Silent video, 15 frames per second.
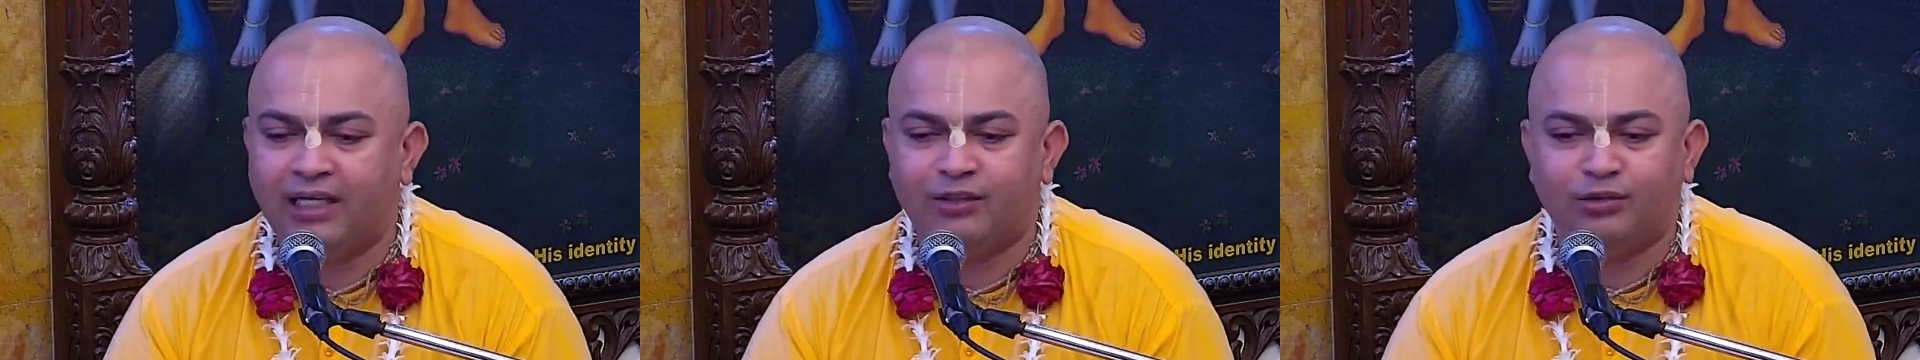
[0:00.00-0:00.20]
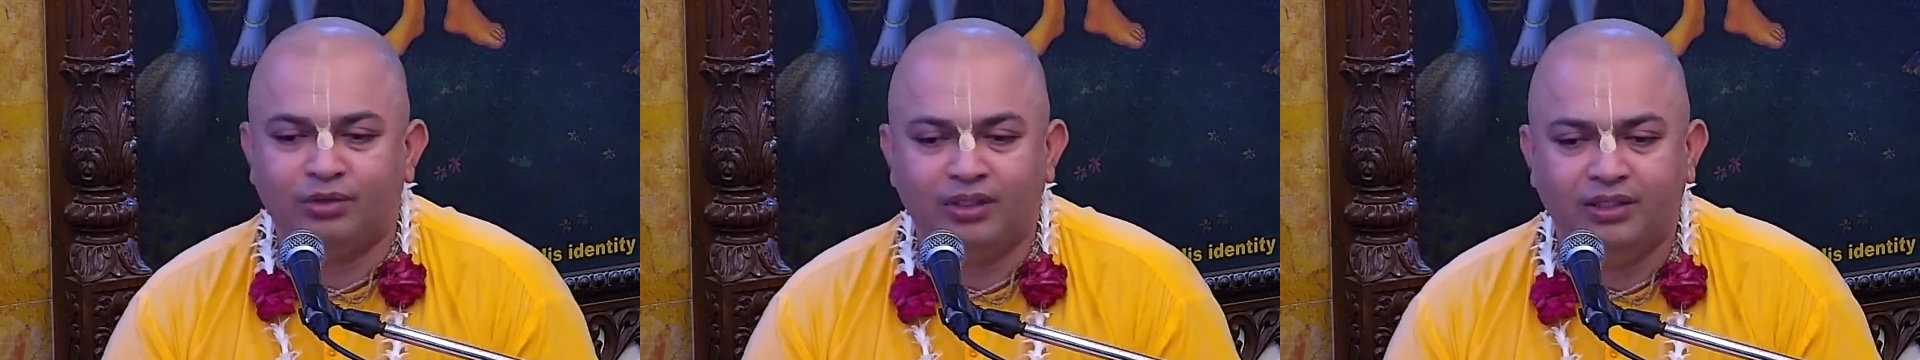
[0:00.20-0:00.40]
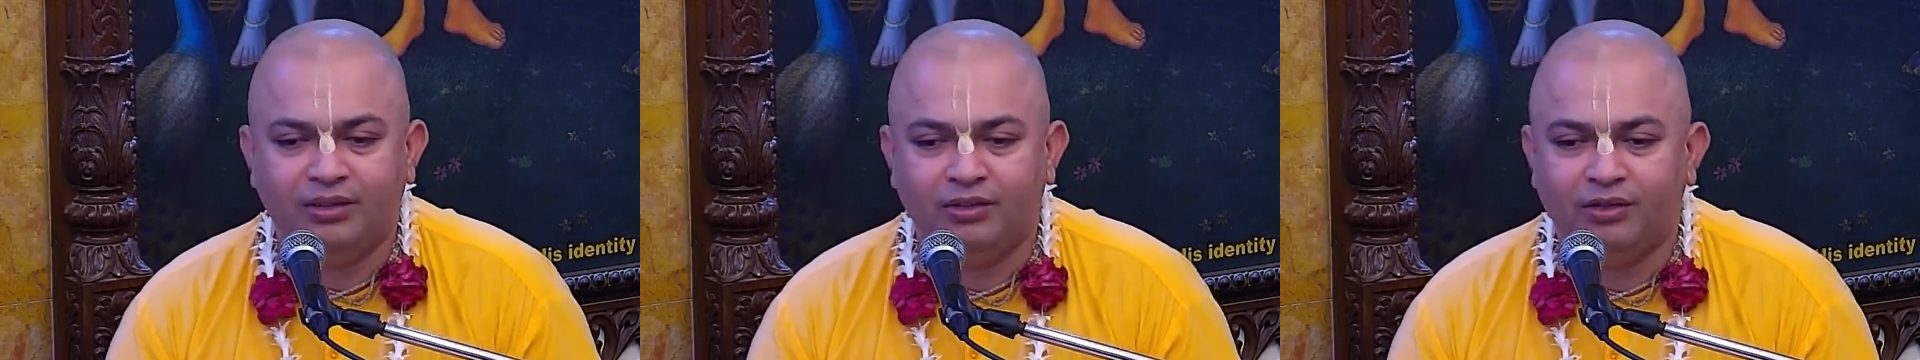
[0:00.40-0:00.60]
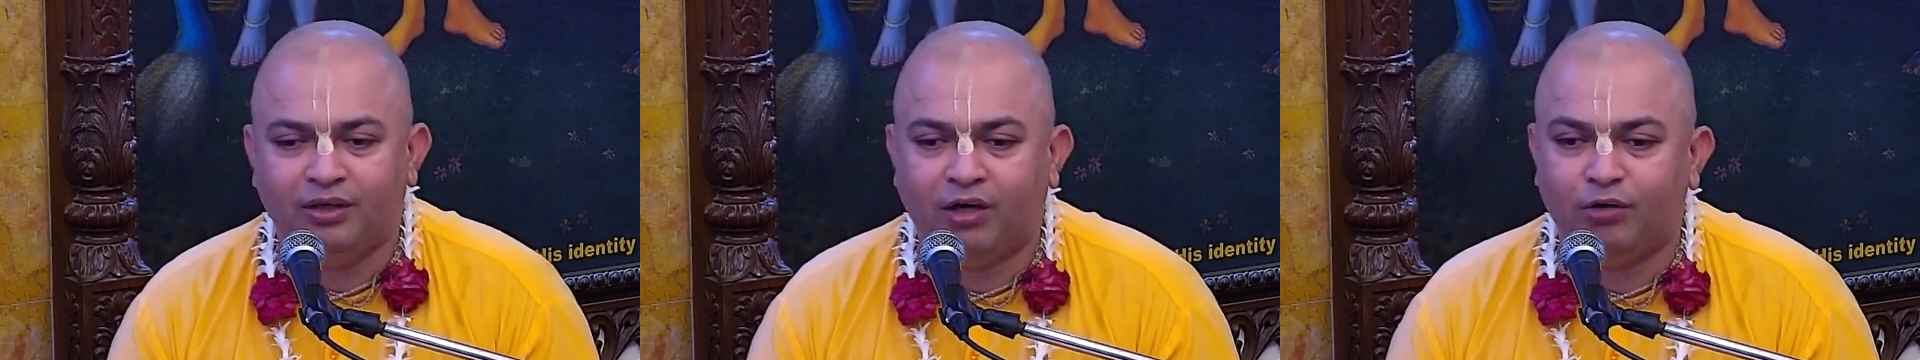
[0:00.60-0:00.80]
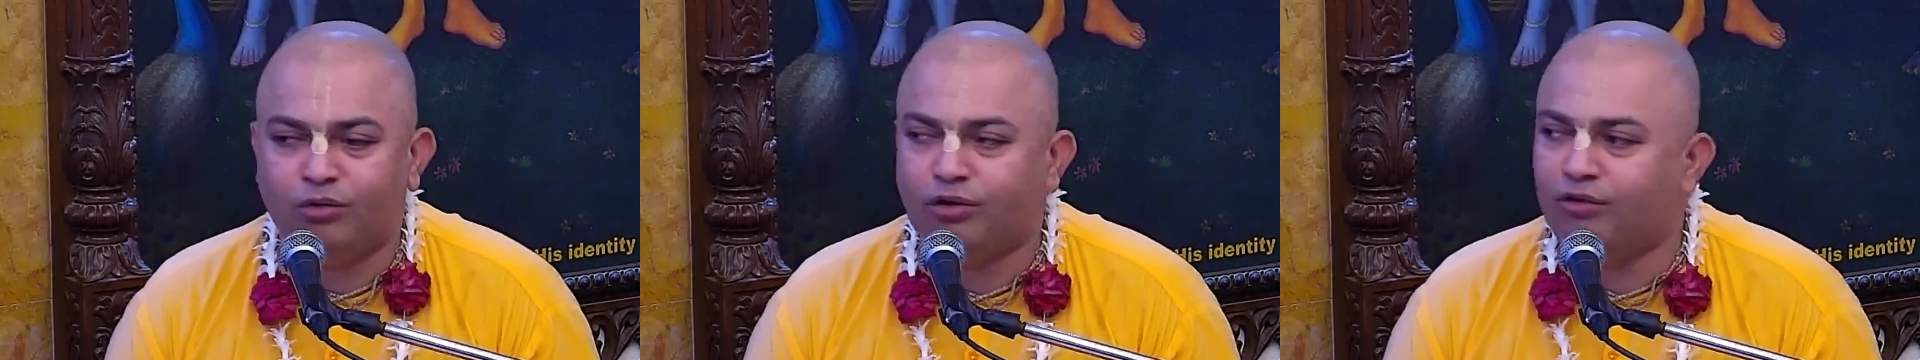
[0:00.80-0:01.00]

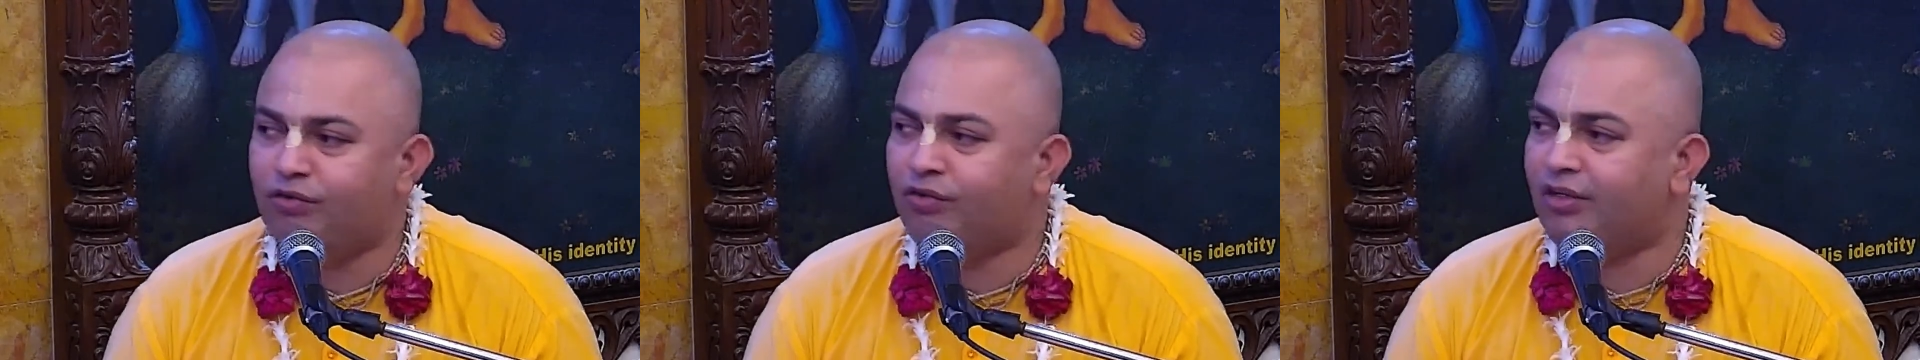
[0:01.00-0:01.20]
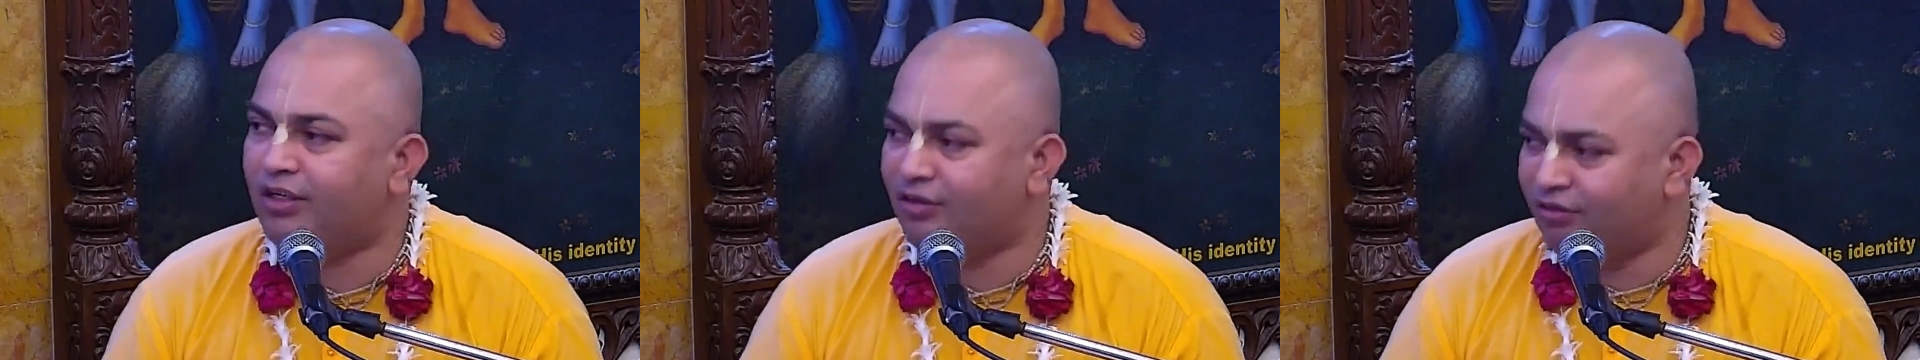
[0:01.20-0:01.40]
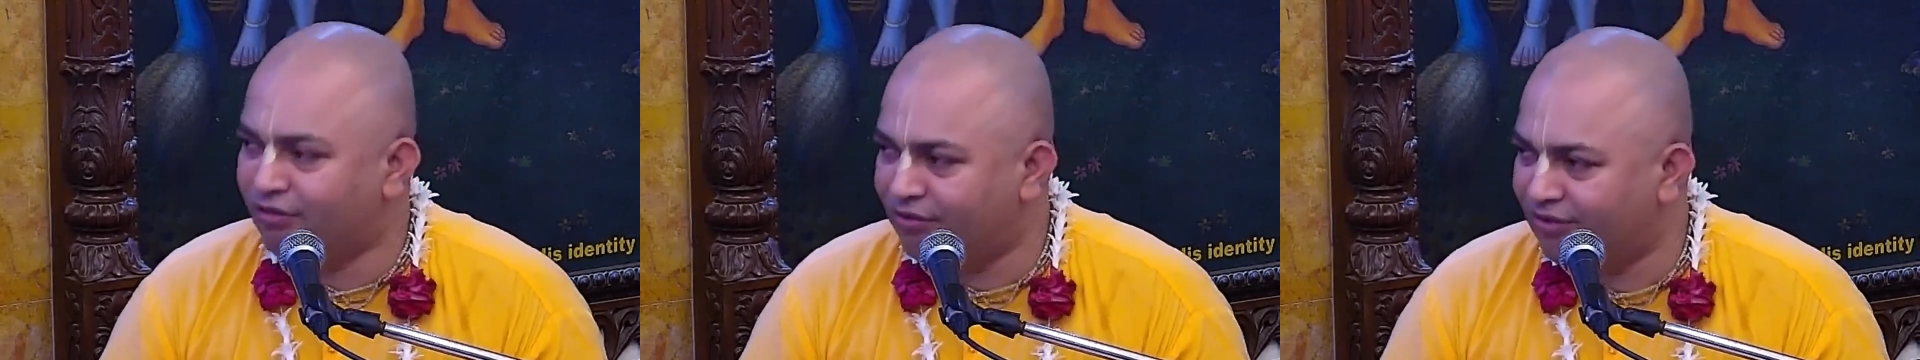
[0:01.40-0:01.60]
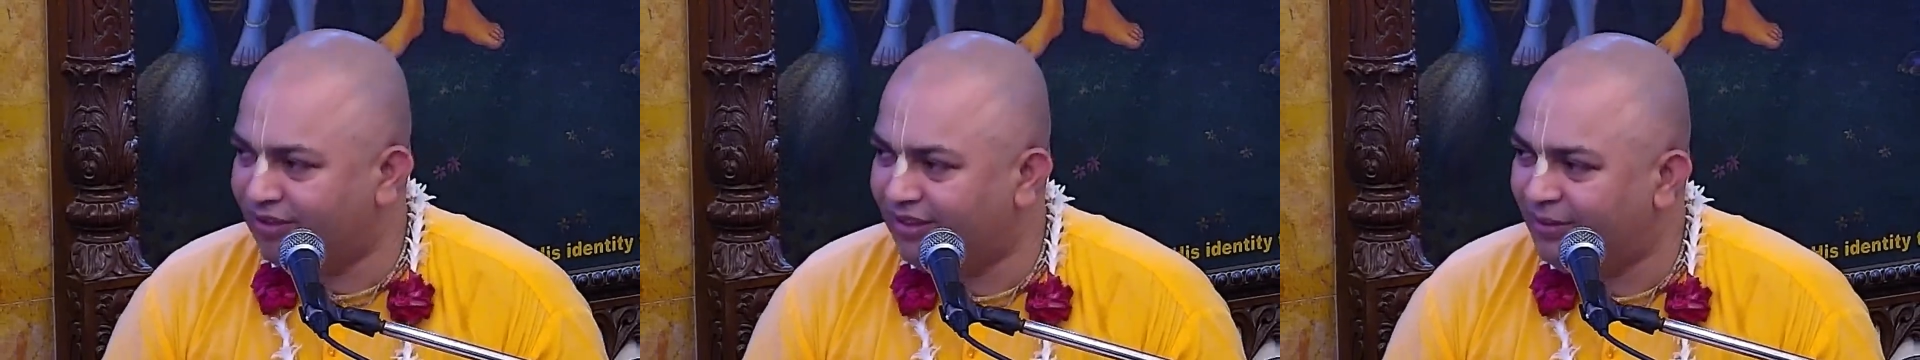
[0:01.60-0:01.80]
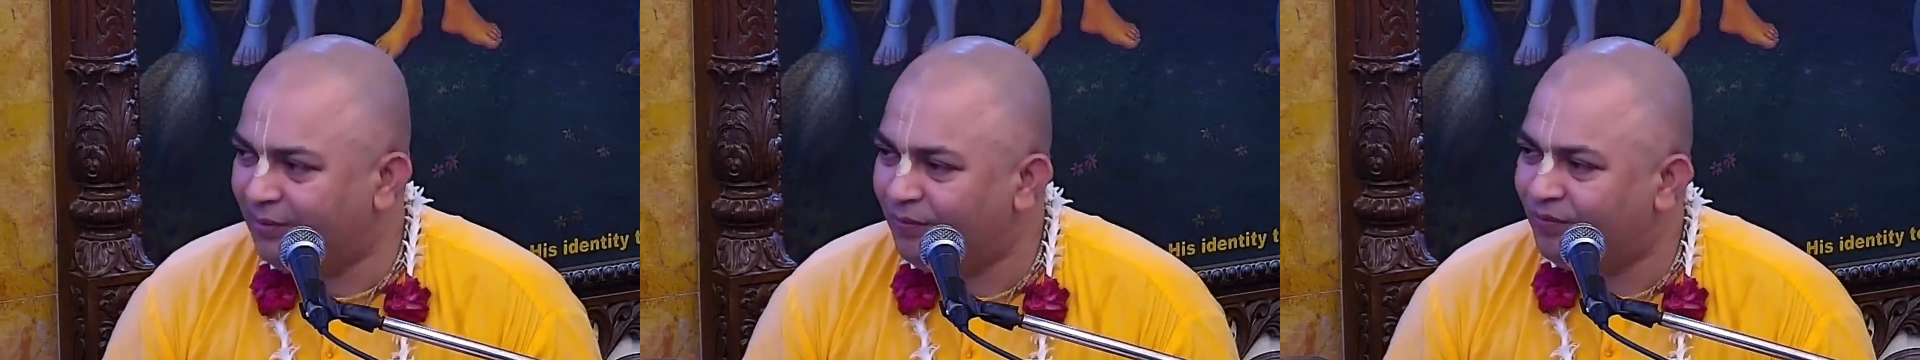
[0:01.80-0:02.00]
actually, out of love,